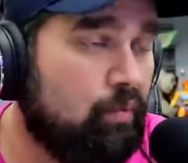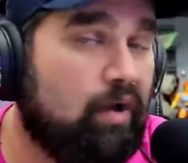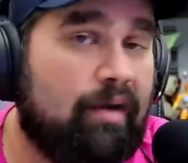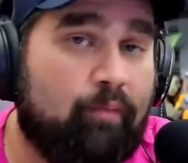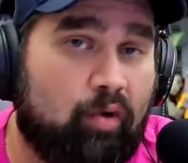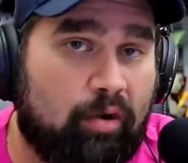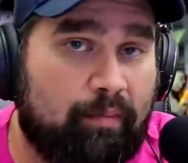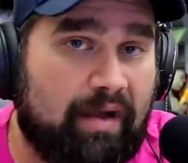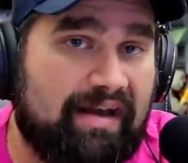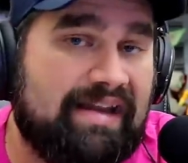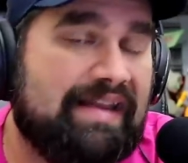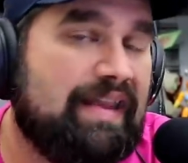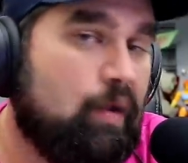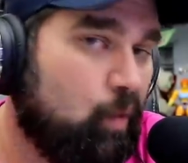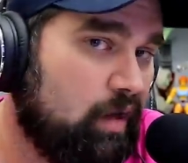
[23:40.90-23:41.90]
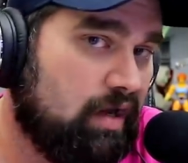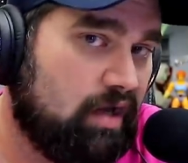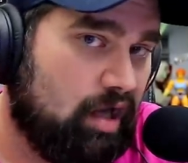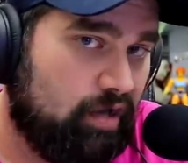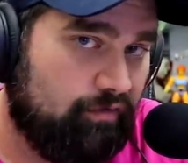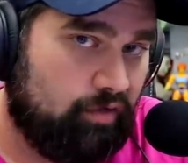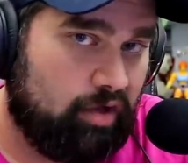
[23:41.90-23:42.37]
they want more money and they want to
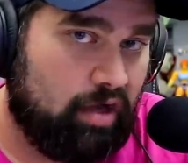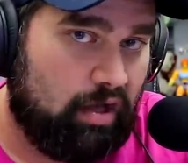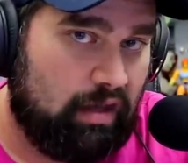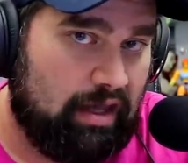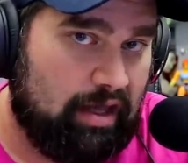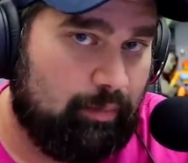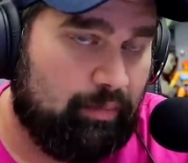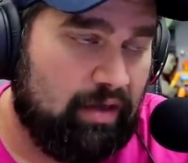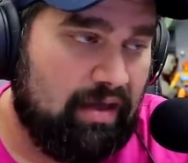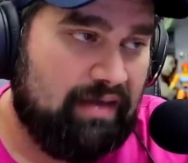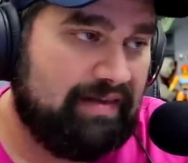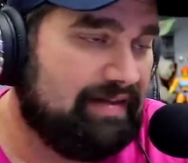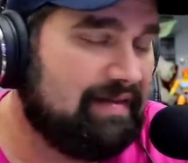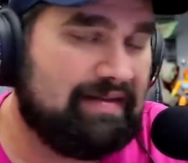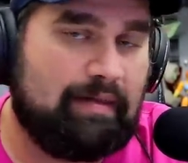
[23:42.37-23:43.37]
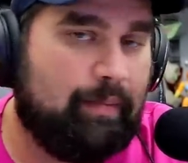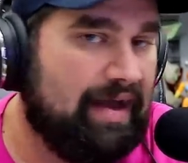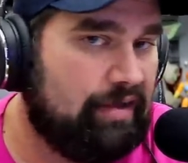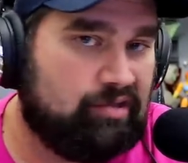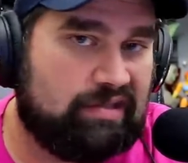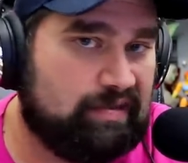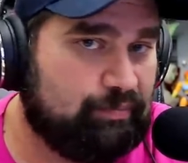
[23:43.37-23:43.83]
cover it all up. This isn't
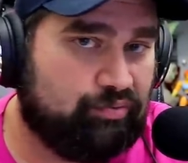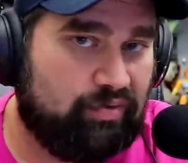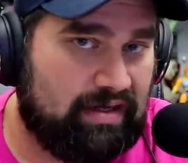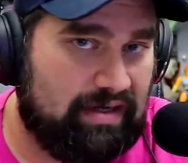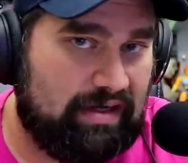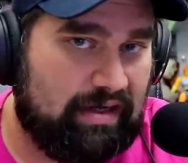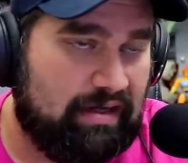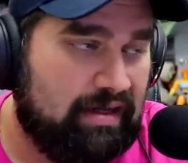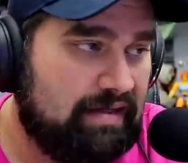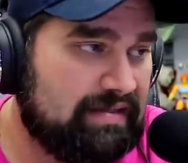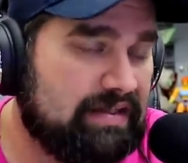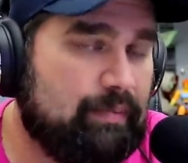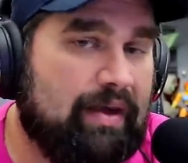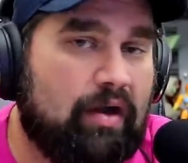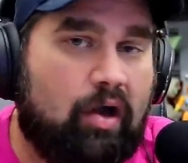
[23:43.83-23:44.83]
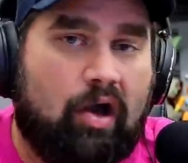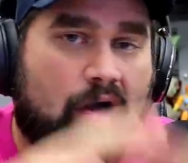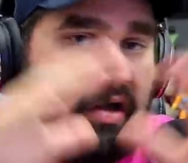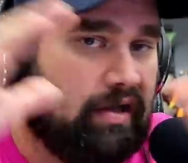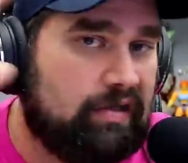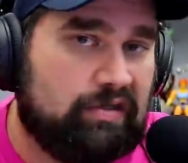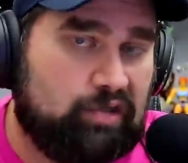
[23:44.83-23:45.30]
about just Britney. This is about
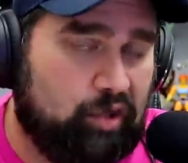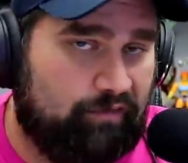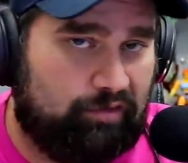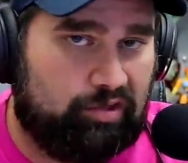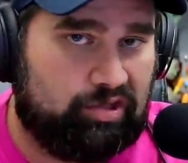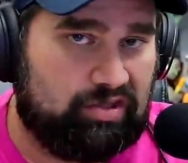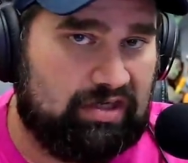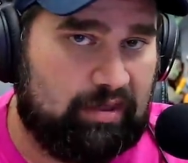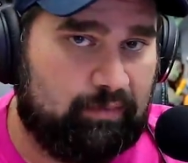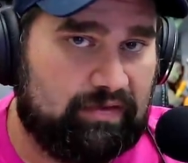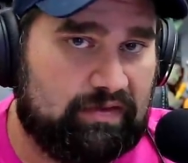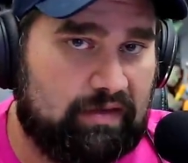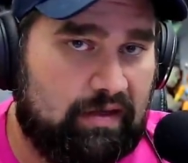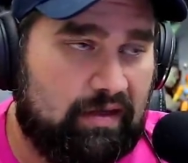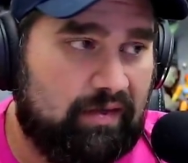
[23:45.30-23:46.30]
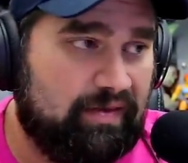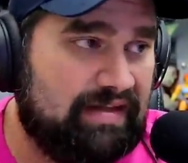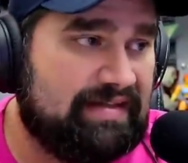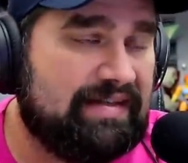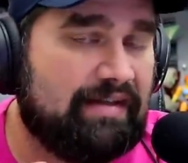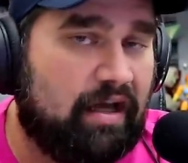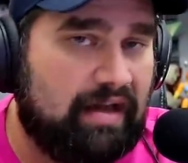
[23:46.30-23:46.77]
all conservatorships.
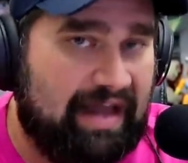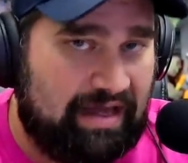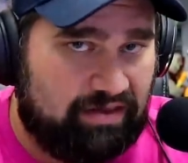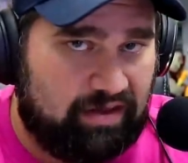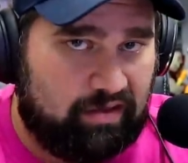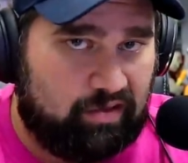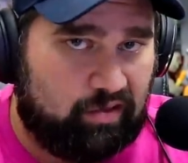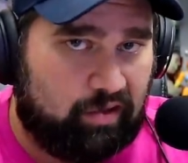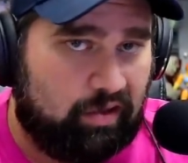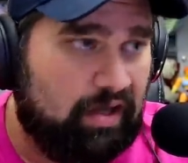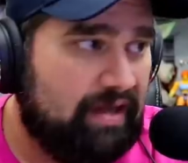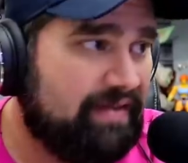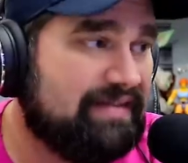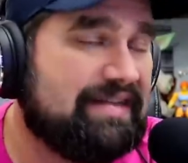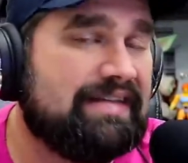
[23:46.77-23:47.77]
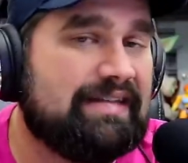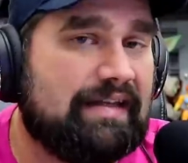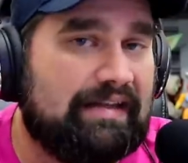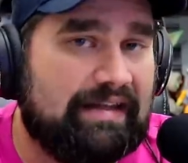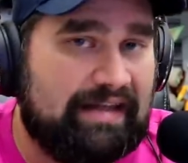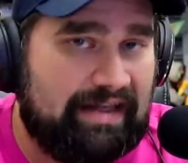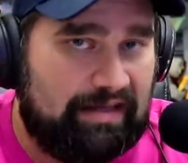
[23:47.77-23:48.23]
This is unethical. This is
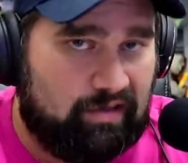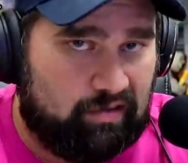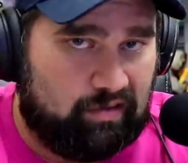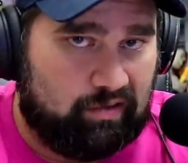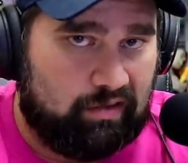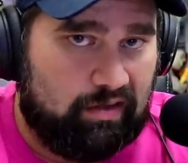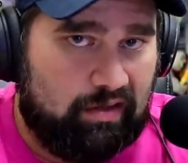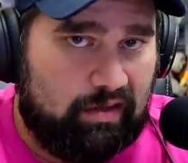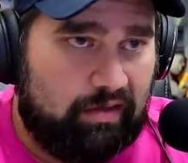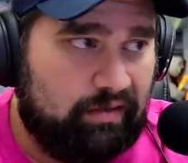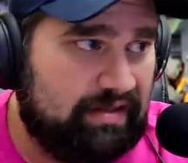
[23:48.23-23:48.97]
illegal.